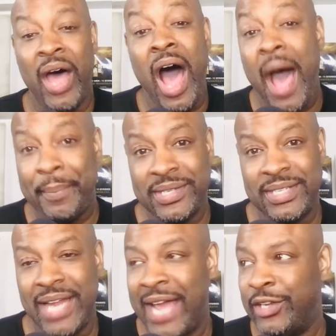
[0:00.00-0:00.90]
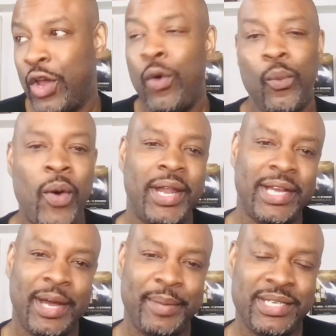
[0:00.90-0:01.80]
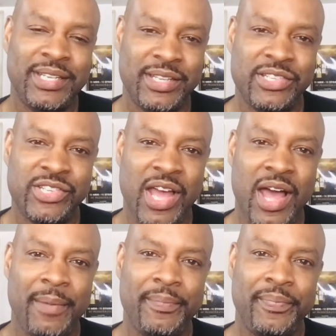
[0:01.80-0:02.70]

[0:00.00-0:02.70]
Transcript: opposite. I don't want to come into this job.